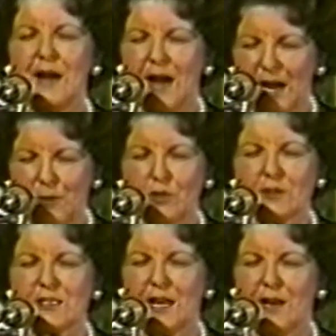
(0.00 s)
I will
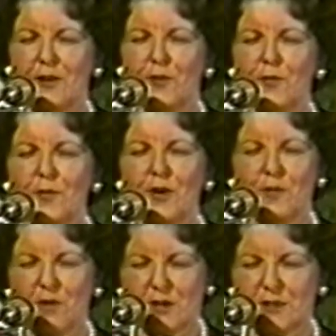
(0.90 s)
tell you
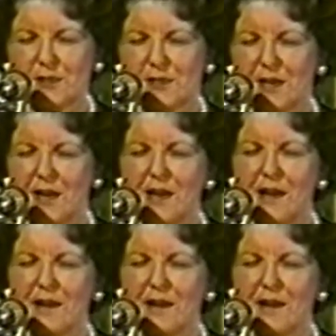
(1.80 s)
what to say.